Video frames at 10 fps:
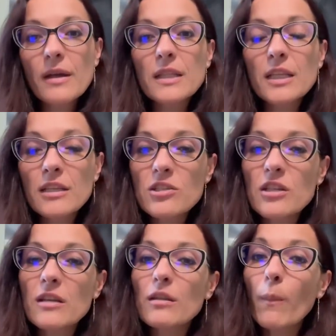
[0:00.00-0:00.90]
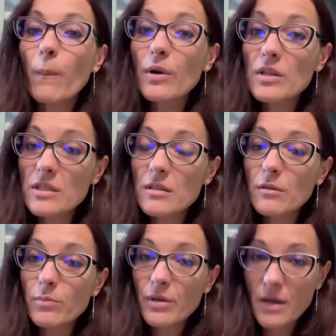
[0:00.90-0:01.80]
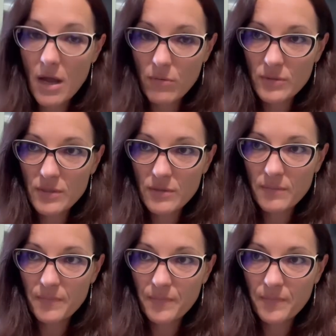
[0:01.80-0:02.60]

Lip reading: teaching the personal pronouns.